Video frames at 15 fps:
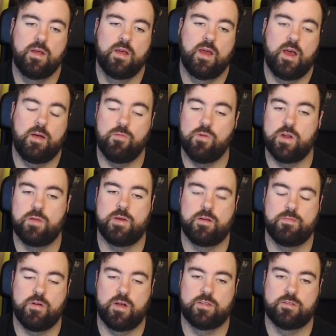I'm worried about the
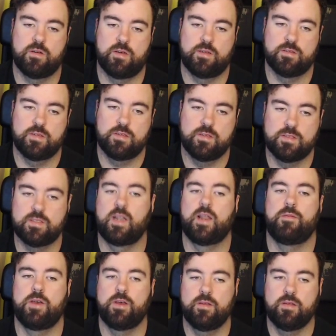price rise.
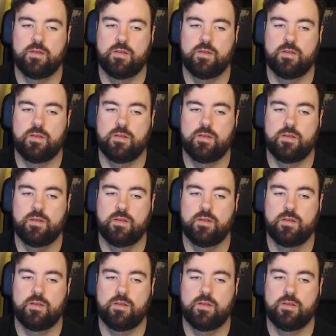Dilemma.